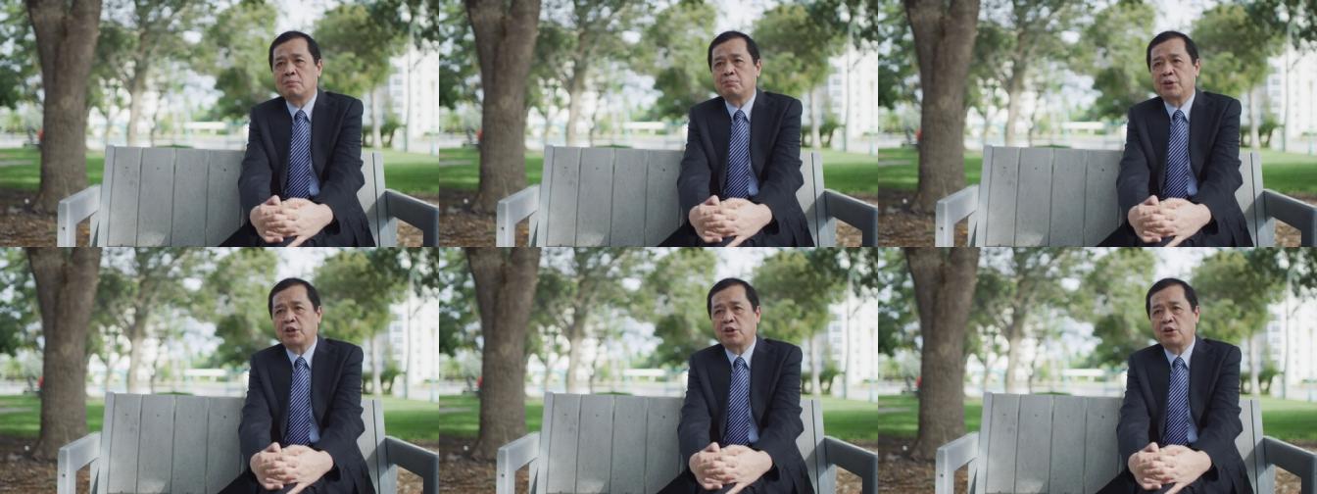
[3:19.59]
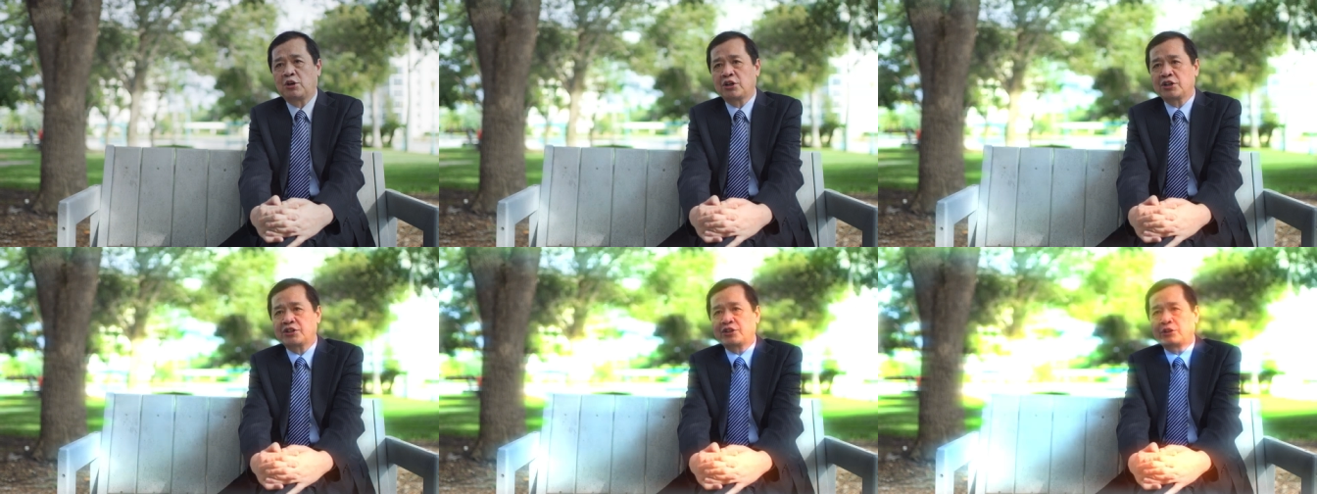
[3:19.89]

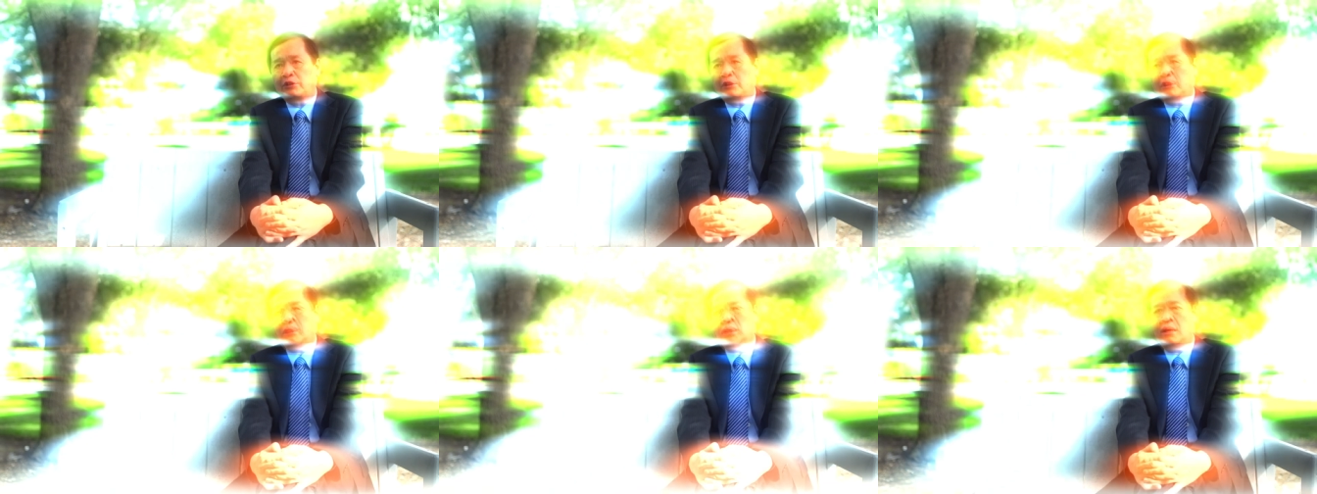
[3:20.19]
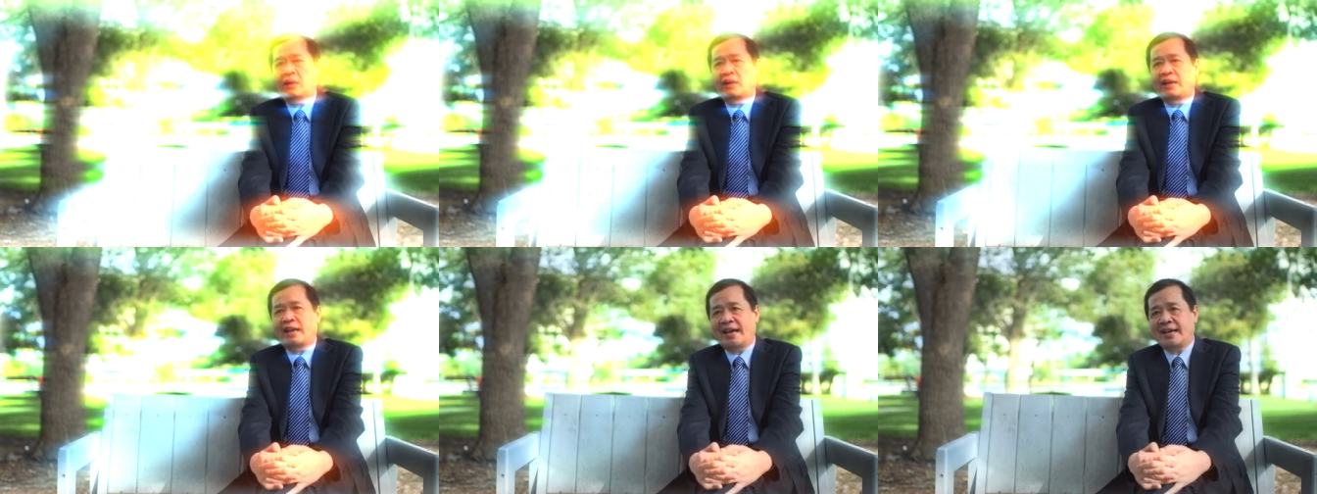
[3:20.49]
because
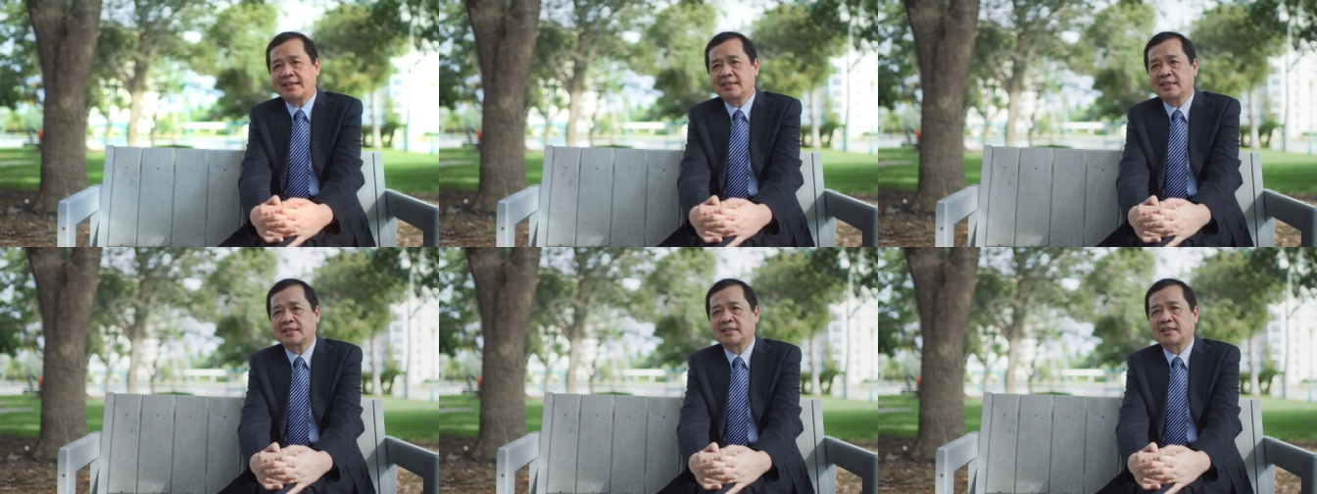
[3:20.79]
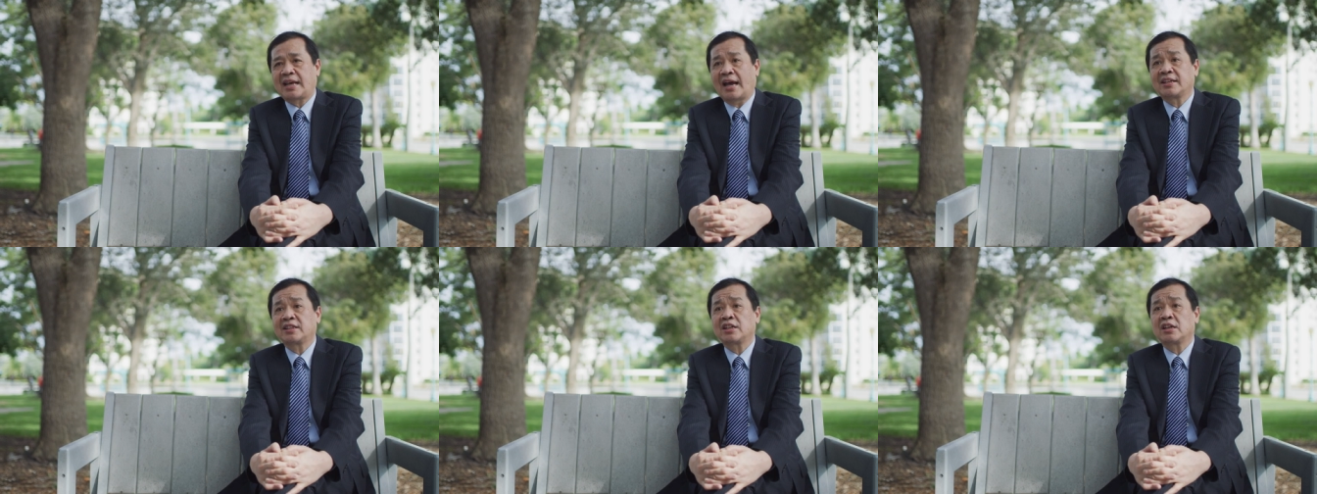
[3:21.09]
less
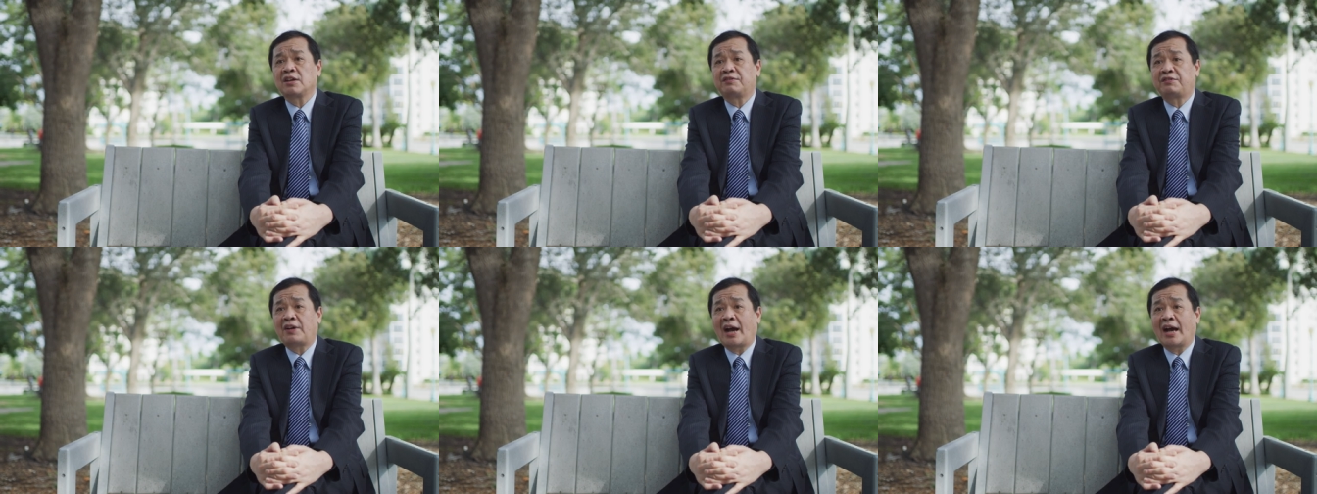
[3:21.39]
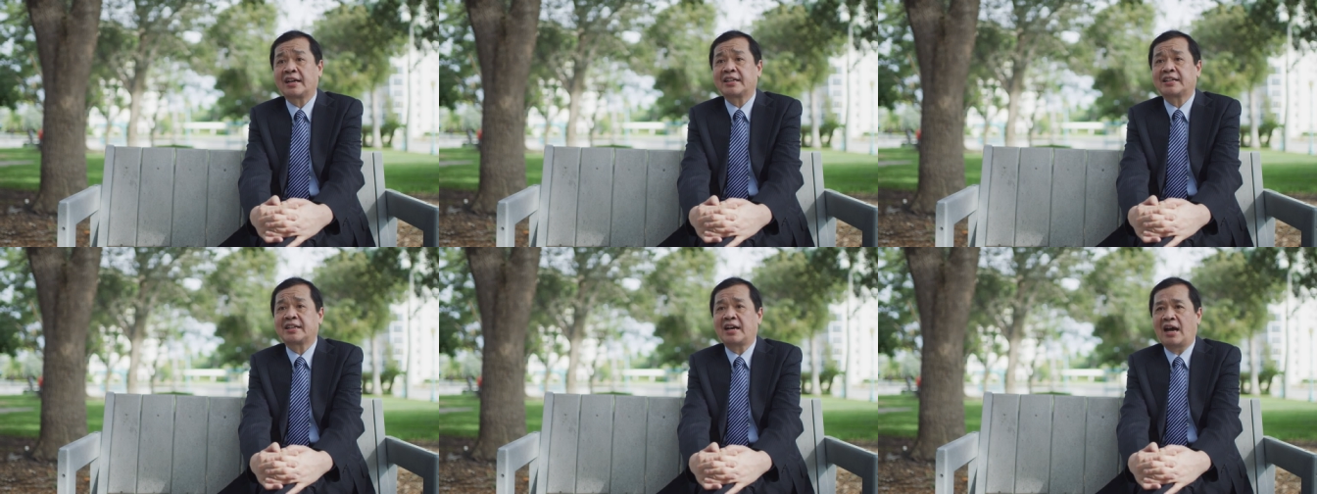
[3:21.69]
side
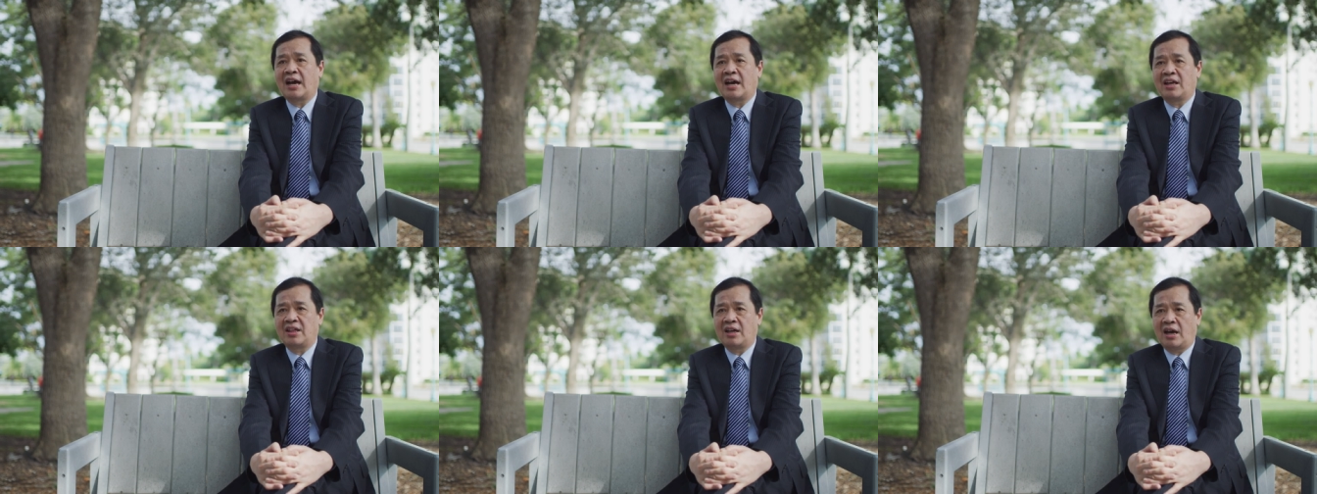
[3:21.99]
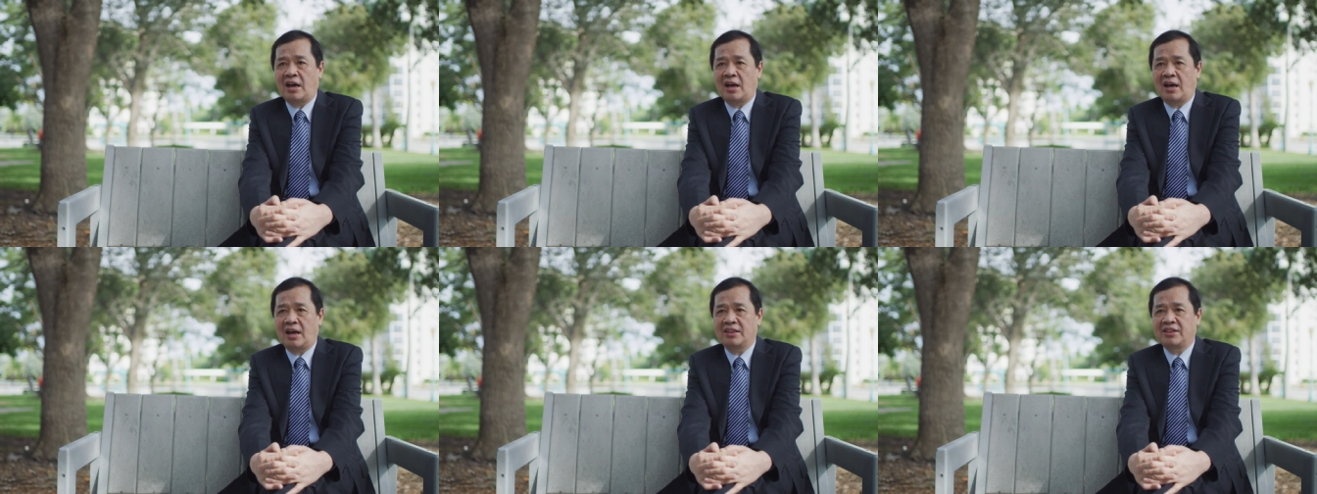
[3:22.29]
effect uh,
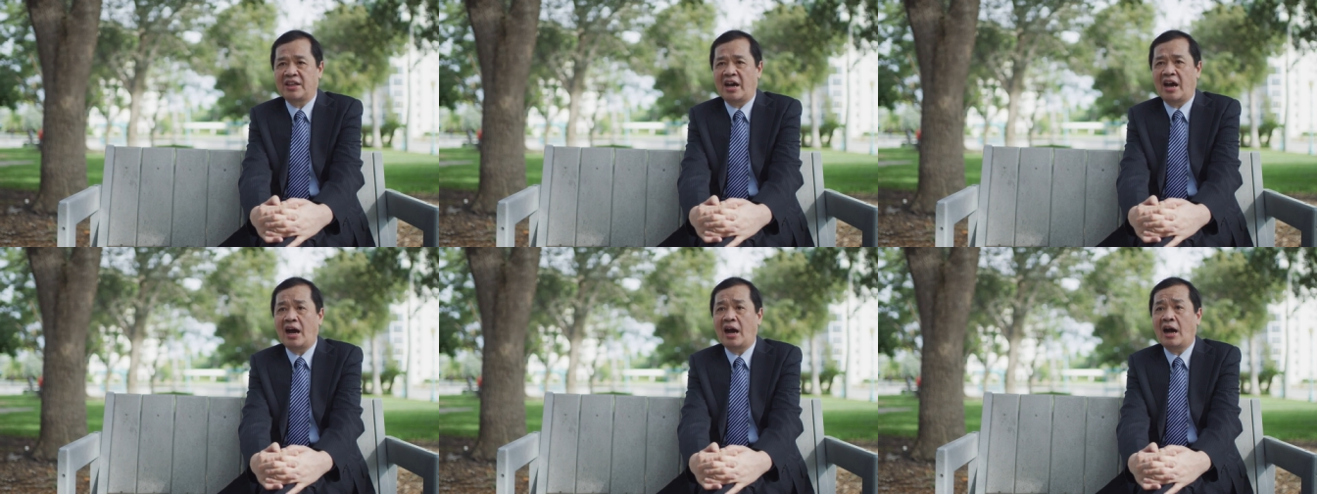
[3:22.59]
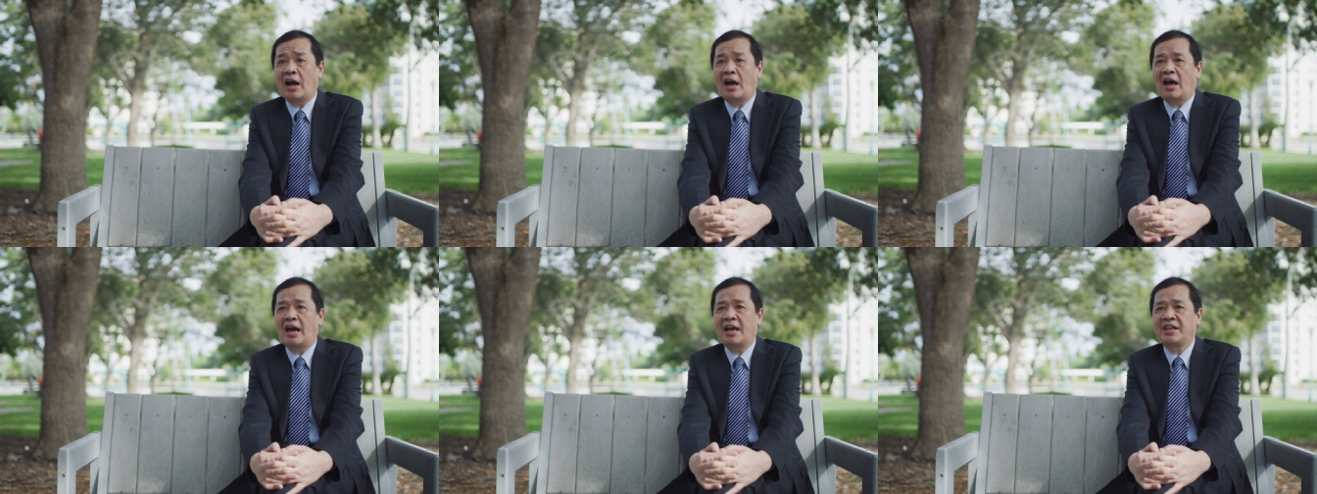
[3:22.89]
than
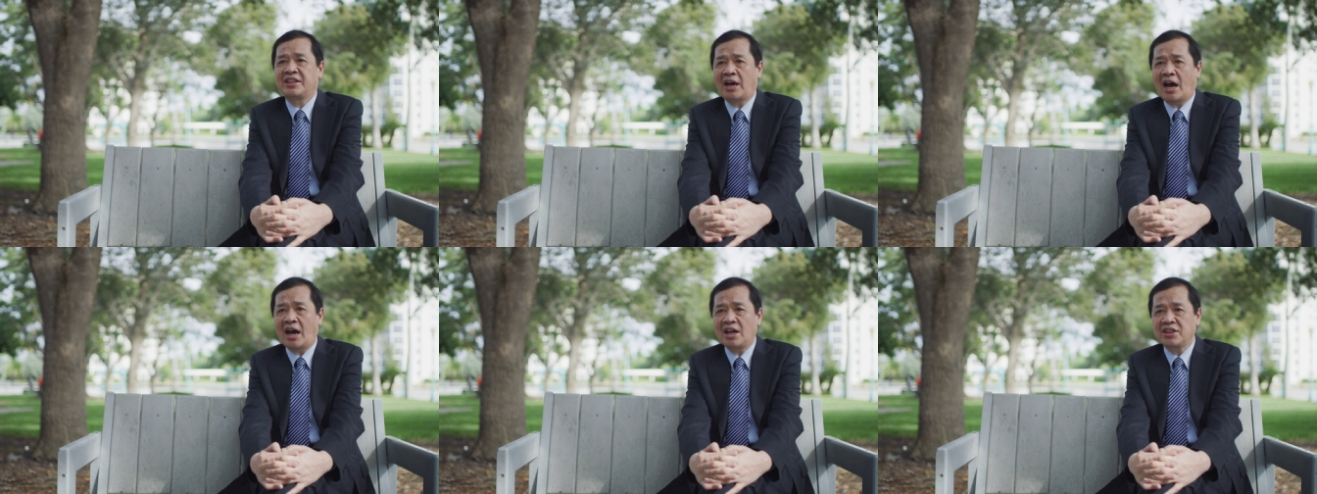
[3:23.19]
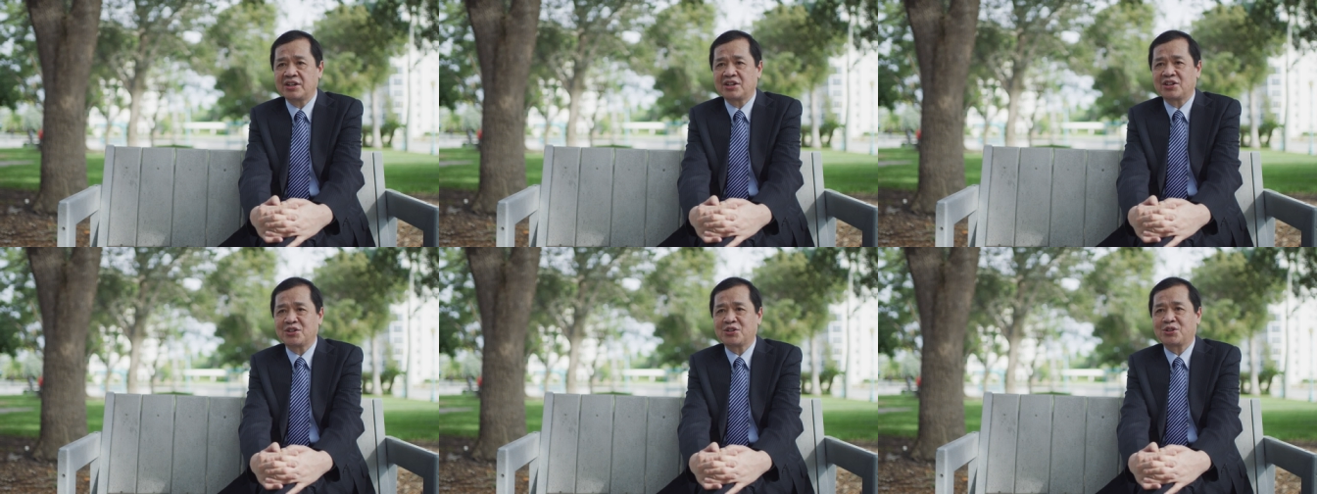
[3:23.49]
any
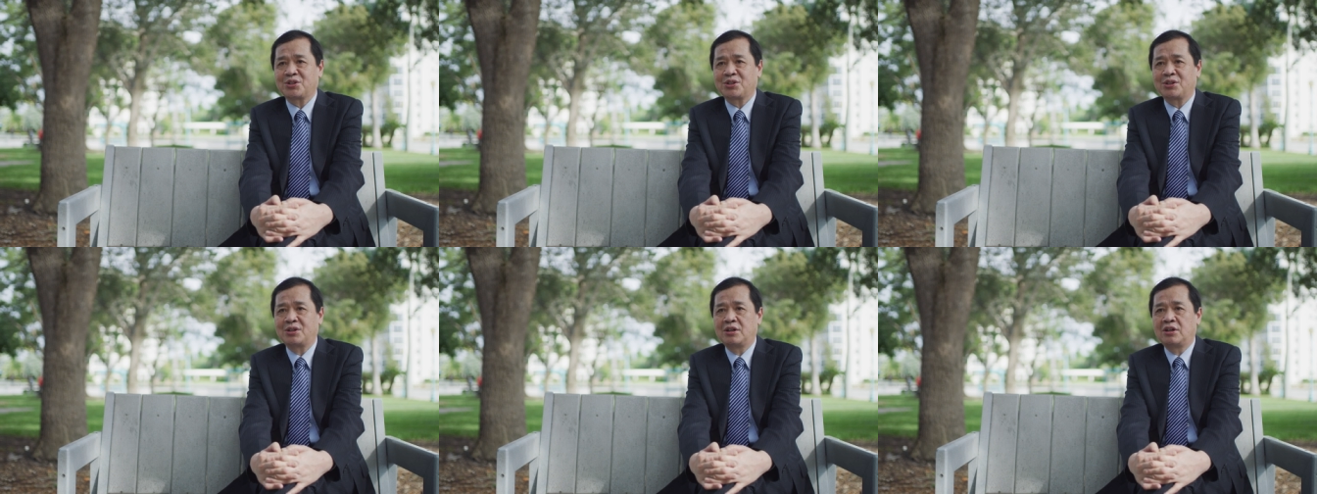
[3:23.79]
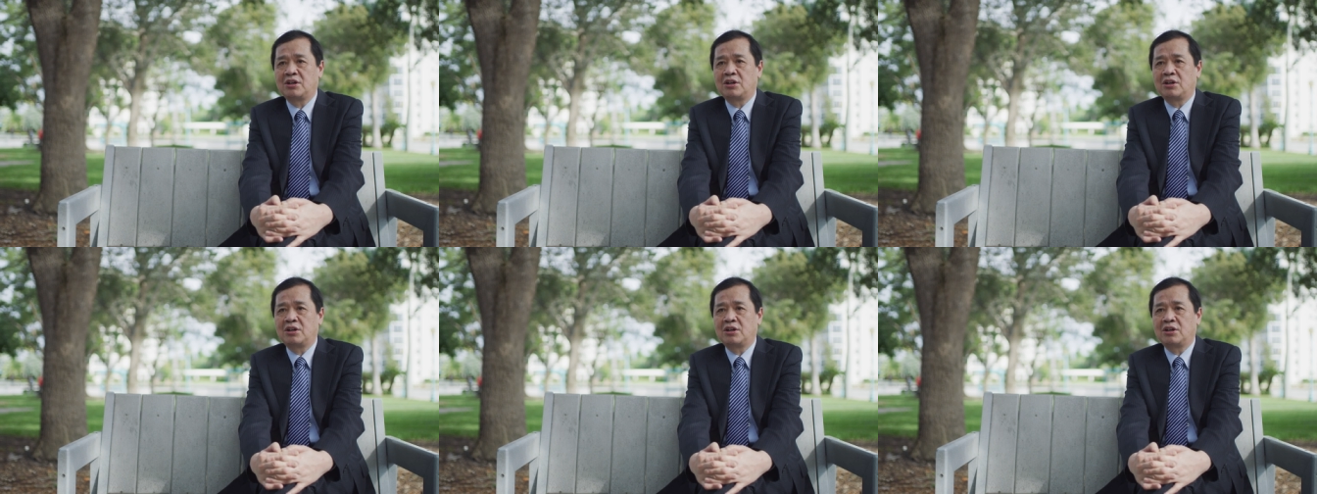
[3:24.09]
others.